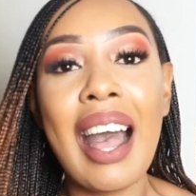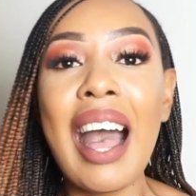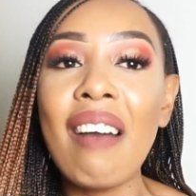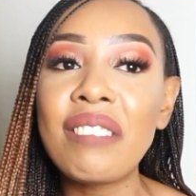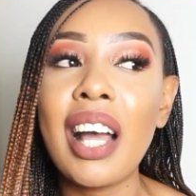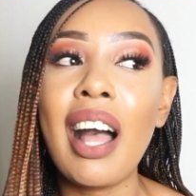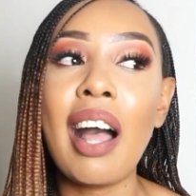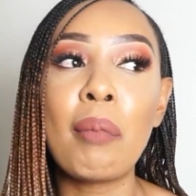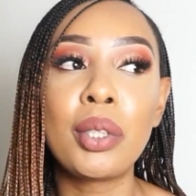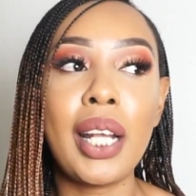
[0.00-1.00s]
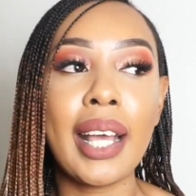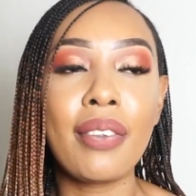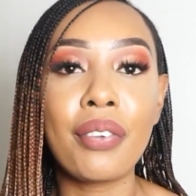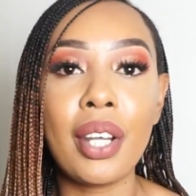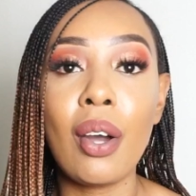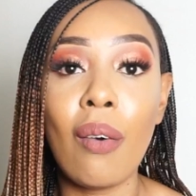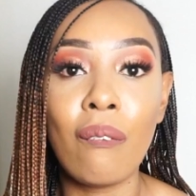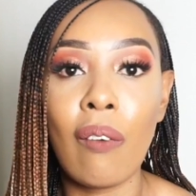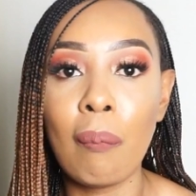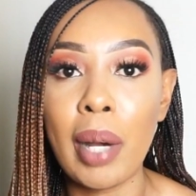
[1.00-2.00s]
After about like 3 or
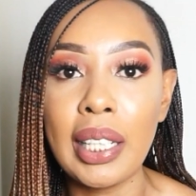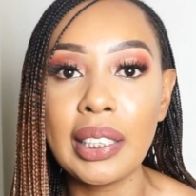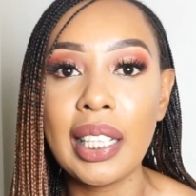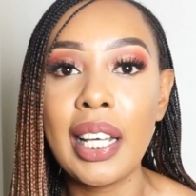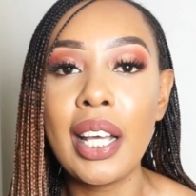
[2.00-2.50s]
4 months,